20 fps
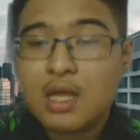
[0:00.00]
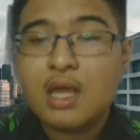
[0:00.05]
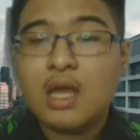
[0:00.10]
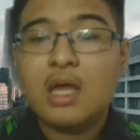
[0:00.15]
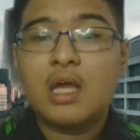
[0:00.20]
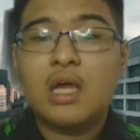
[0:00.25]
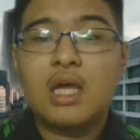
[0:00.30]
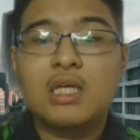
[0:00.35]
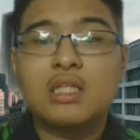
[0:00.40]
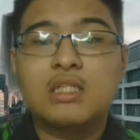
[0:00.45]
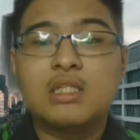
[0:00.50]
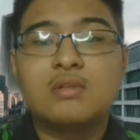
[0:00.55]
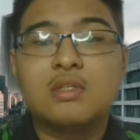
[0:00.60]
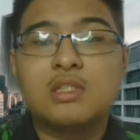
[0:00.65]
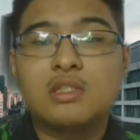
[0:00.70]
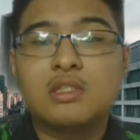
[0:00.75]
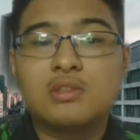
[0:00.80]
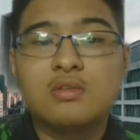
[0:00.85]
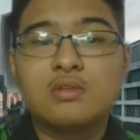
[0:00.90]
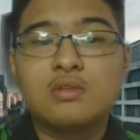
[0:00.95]
as
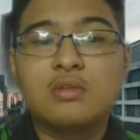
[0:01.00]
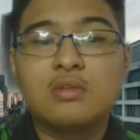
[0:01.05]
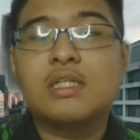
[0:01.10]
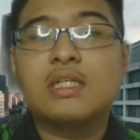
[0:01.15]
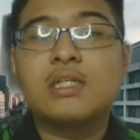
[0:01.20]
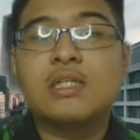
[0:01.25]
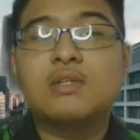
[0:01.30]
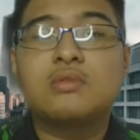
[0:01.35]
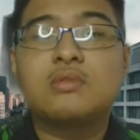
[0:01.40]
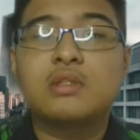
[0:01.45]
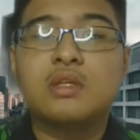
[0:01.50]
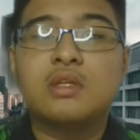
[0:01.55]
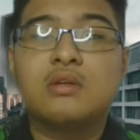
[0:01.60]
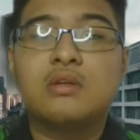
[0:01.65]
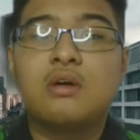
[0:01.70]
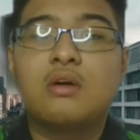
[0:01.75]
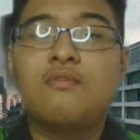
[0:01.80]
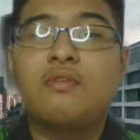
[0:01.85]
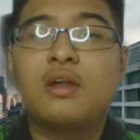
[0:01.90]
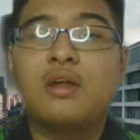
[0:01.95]
restore the routine
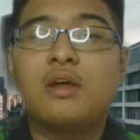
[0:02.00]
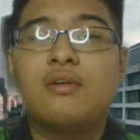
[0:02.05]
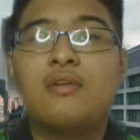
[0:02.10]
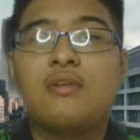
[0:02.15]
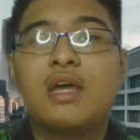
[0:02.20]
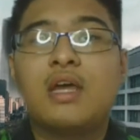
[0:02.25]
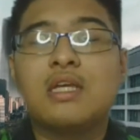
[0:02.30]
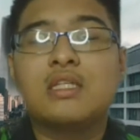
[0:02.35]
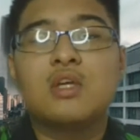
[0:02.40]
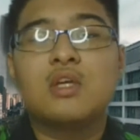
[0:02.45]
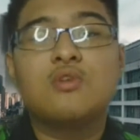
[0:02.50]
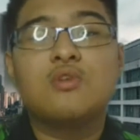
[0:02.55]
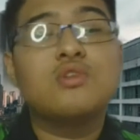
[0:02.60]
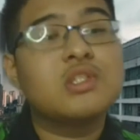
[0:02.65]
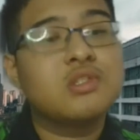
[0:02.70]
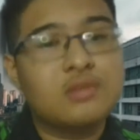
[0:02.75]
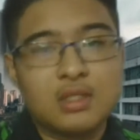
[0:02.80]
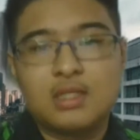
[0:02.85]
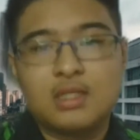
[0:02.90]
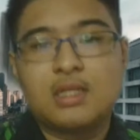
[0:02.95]
of life as
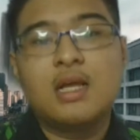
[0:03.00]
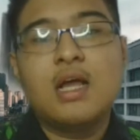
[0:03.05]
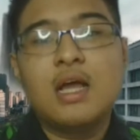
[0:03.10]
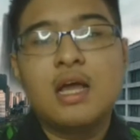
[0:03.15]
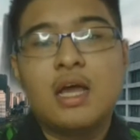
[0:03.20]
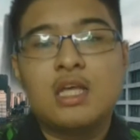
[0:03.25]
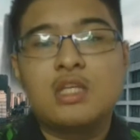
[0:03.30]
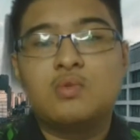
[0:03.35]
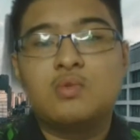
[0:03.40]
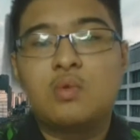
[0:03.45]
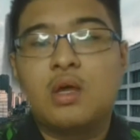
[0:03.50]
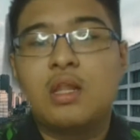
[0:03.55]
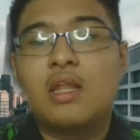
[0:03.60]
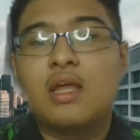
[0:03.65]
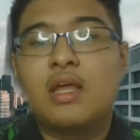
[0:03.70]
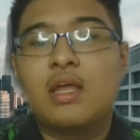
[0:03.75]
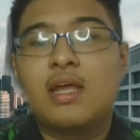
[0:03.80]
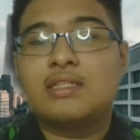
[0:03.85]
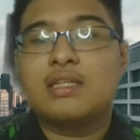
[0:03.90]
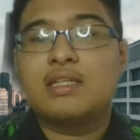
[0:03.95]
usual, as
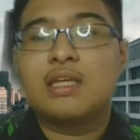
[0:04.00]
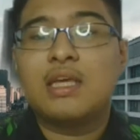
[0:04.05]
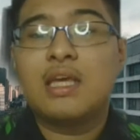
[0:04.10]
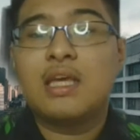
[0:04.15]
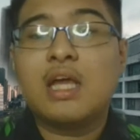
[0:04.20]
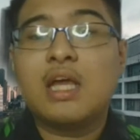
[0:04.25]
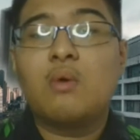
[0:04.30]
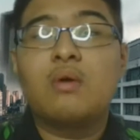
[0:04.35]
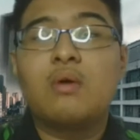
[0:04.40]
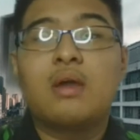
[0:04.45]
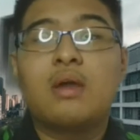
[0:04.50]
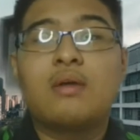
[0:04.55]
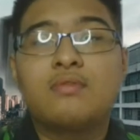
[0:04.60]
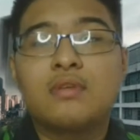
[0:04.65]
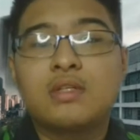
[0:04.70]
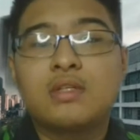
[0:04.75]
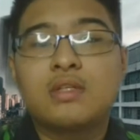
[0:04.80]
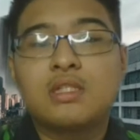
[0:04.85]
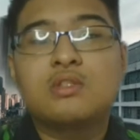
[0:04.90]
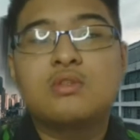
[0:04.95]
well as in our
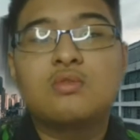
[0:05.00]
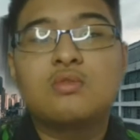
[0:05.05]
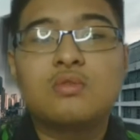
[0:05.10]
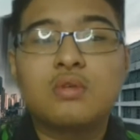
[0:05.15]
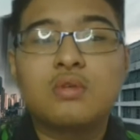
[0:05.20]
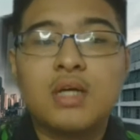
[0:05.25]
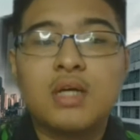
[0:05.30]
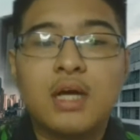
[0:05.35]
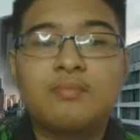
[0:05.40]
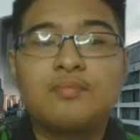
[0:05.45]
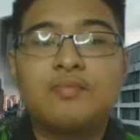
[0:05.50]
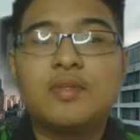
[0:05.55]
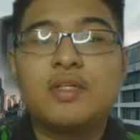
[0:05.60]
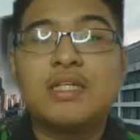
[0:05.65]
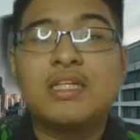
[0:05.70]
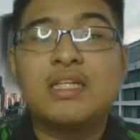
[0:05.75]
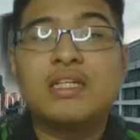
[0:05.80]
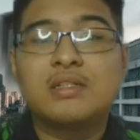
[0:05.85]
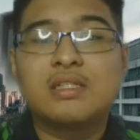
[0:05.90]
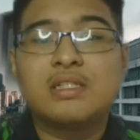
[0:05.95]
efforts to cap the
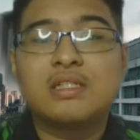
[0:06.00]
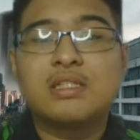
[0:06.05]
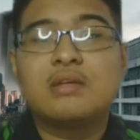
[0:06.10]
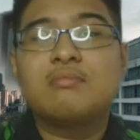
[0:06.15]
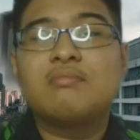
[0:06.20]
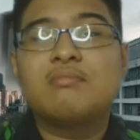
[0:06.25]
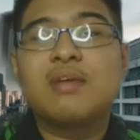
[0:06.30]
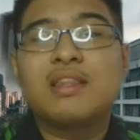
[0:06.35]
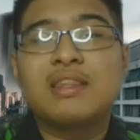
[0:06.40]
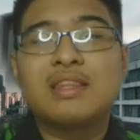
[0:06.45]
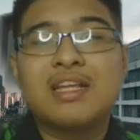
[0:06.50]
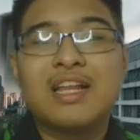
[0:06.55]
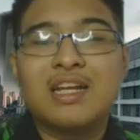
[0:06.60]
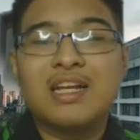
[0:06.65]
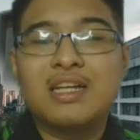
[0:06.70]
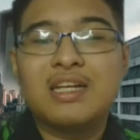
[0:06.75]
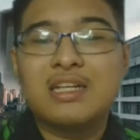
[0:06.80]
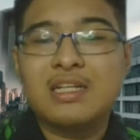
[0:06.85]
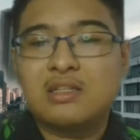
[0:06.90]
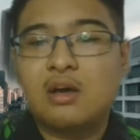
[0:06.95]
increasing mental
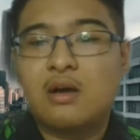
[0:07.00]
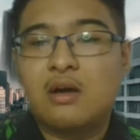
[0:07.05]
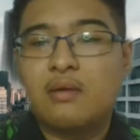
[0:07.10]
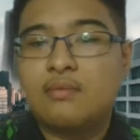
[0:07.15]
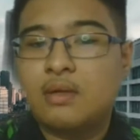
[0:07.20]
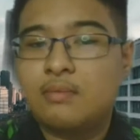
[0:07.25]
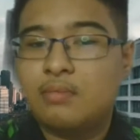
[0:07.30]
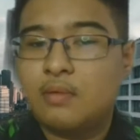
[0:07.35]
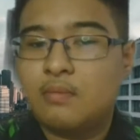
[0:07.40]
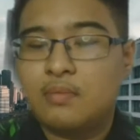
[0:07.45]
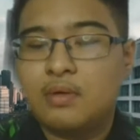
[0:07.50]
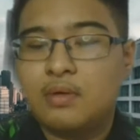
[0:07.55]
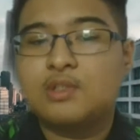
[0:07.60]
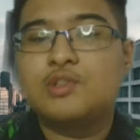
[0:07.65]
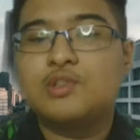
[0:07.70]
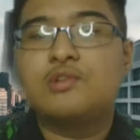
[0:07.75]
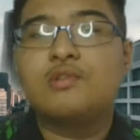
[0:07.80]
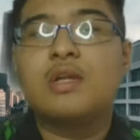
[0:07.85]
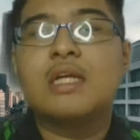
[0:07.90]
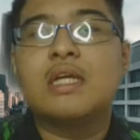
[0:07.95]
illness of the people
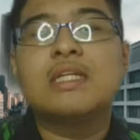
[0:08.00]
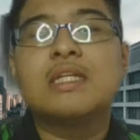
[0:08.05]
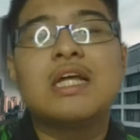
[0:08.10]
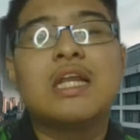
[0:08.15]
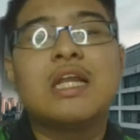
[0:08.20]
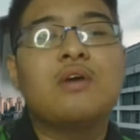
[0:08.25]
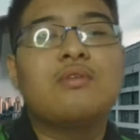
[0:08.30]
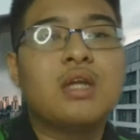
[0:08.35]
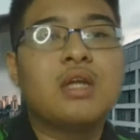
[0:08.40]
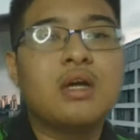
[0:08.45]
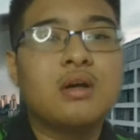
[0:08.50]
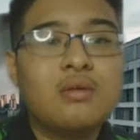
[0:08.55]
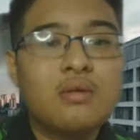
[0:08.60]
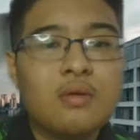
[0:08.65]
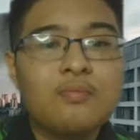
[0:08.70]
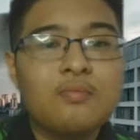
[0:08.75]
during the lockdown